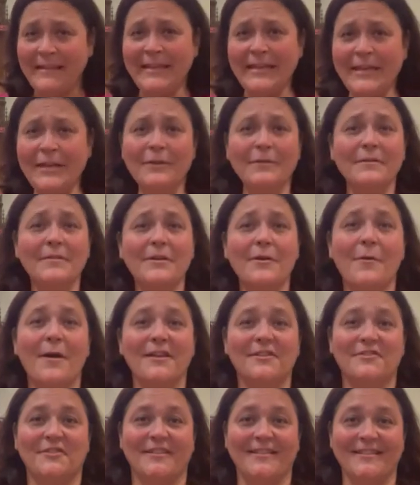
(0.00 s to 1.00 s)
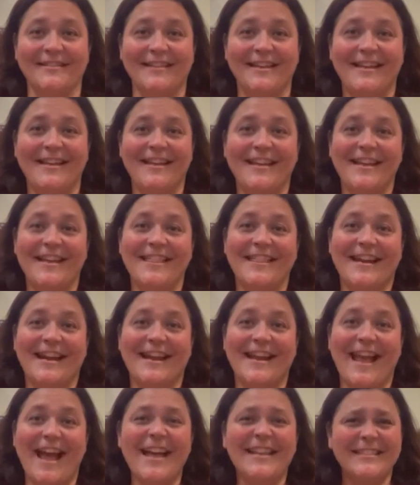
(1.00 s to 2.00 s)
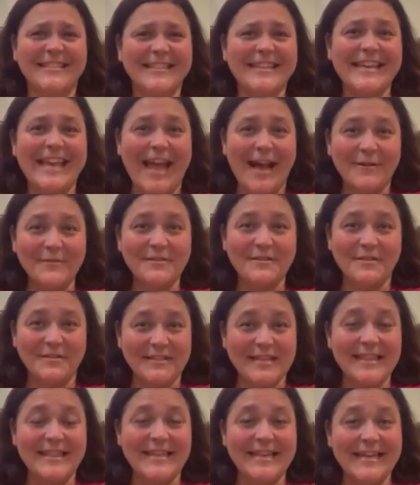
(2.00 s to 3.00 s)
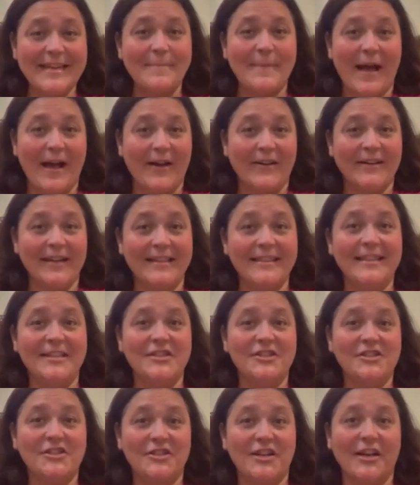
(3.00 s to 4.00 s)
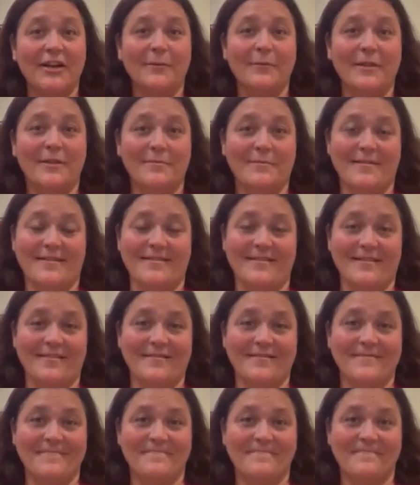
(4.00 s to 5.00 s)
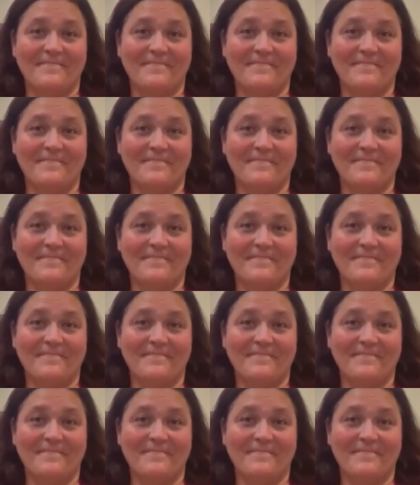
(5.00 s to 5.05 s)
Here are the questions that I asked the council to think about and then share with one another.